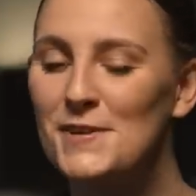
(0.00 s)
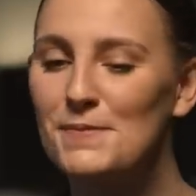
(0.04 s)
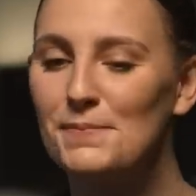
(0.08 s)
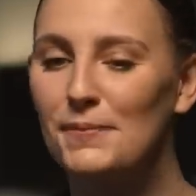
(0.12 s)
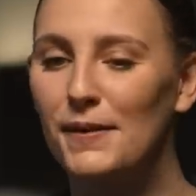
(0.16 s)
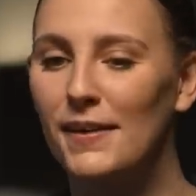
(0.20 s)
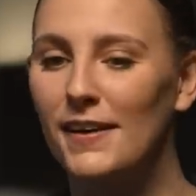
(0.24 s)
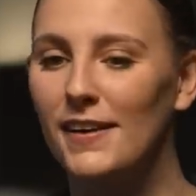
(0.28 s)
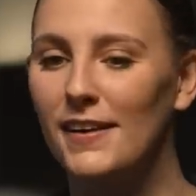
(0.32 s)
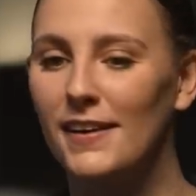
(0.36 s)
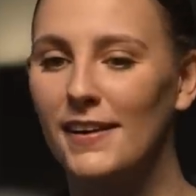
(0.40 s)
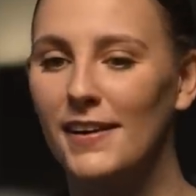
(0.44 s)

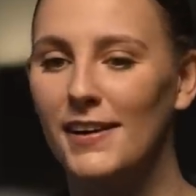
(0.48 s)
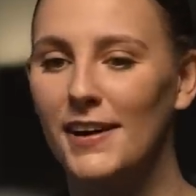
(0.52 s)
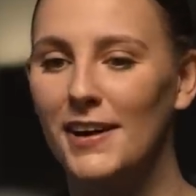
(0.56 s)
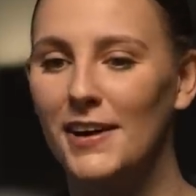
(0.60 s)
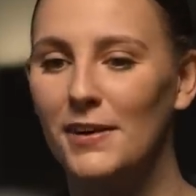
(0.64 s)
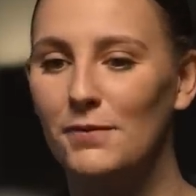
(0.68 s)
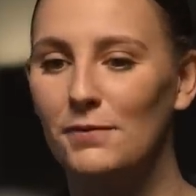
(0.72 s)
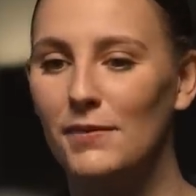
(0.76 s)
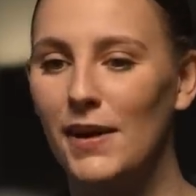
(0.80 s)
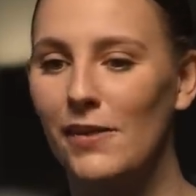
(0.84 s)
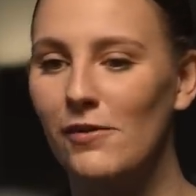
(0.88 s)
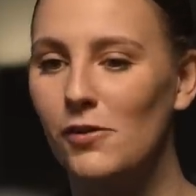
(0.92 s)
But
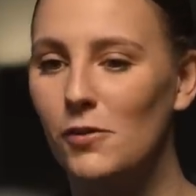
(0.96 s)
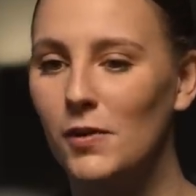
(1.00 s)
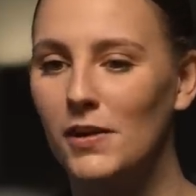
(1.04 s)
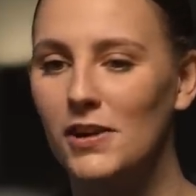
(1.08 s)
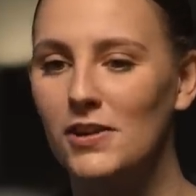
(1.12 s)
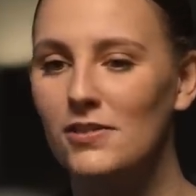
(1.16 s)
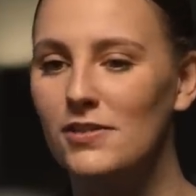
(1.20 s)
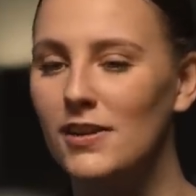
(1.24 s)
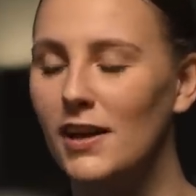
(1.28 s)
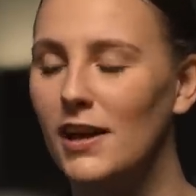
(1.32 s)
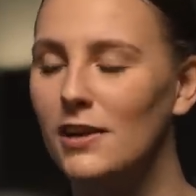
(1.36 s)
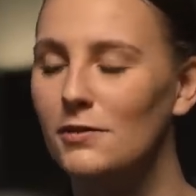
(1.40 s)
um, everyone
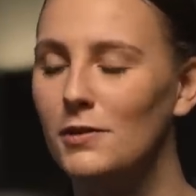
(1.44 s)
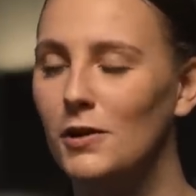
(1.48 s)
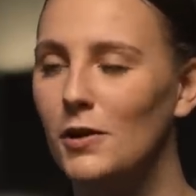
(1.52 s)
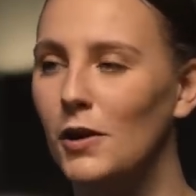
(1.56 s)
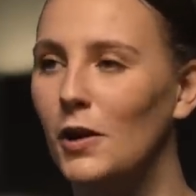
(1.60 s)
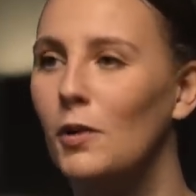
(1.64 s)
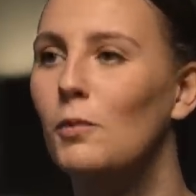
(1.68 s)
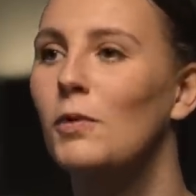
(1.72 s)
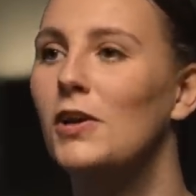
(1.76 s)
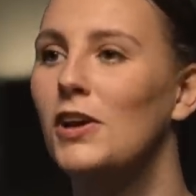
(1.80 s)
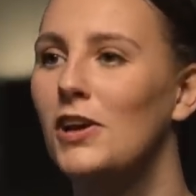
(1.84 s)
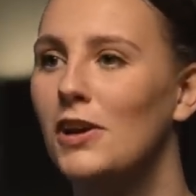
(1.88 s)
used to ask me,
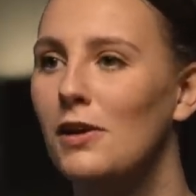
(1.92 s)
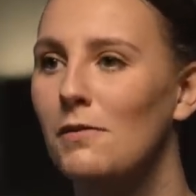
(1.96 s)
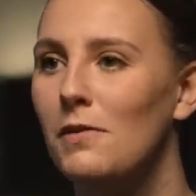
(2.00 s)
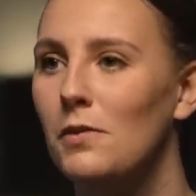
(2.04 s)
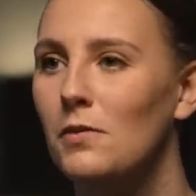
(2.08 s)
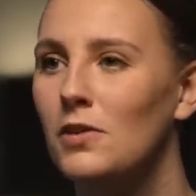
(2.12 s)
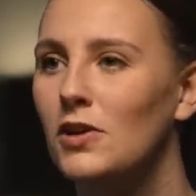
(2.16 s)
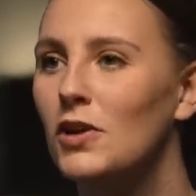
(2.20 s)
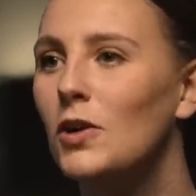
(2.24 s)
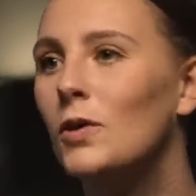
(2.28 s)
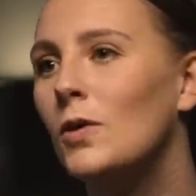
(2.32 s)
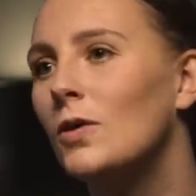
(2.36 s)
like, what are you going to be
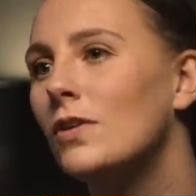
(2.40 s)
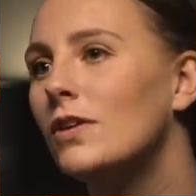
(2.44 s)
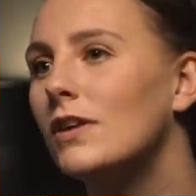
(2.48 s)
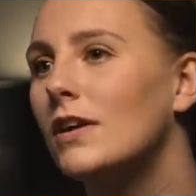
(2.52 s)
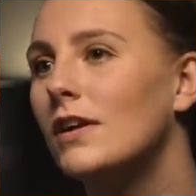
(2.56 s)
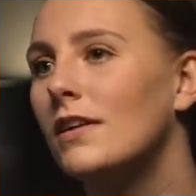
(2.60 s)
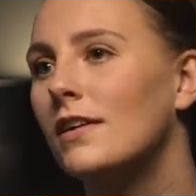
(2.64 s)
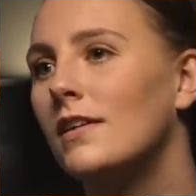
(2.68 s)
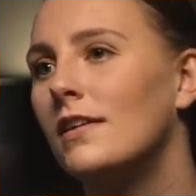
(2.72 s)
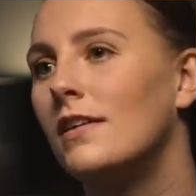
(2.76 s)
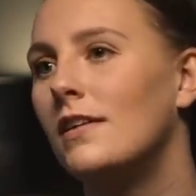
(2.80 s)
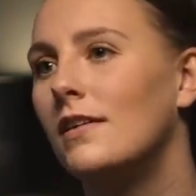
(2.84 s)
when you're
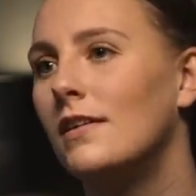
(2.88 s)
older?